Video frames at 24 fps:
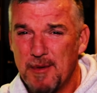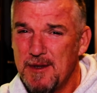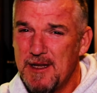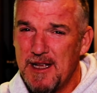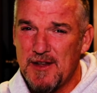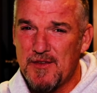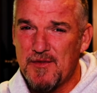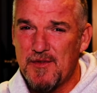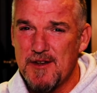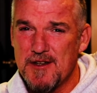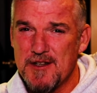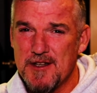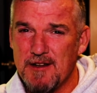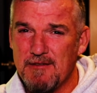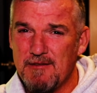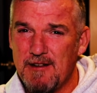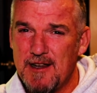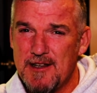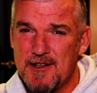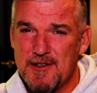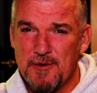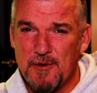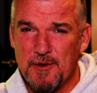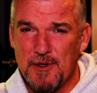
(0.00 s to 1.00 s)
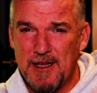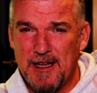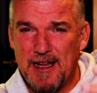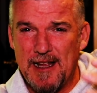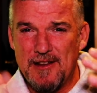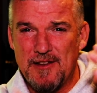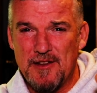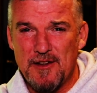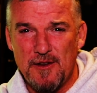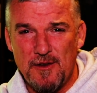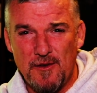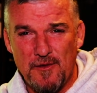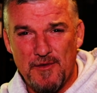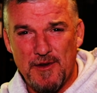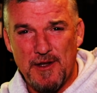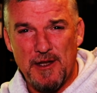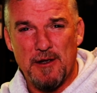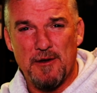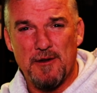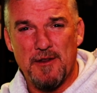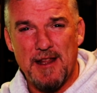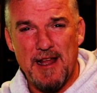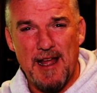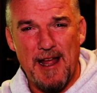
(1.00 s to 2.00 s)
But that's fishing, alright? So we'll get to a little
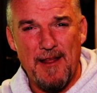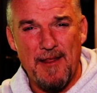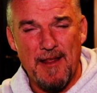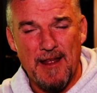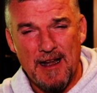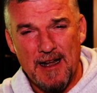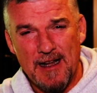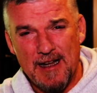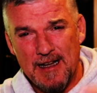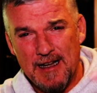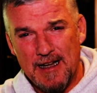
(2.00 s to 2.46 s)
video of that.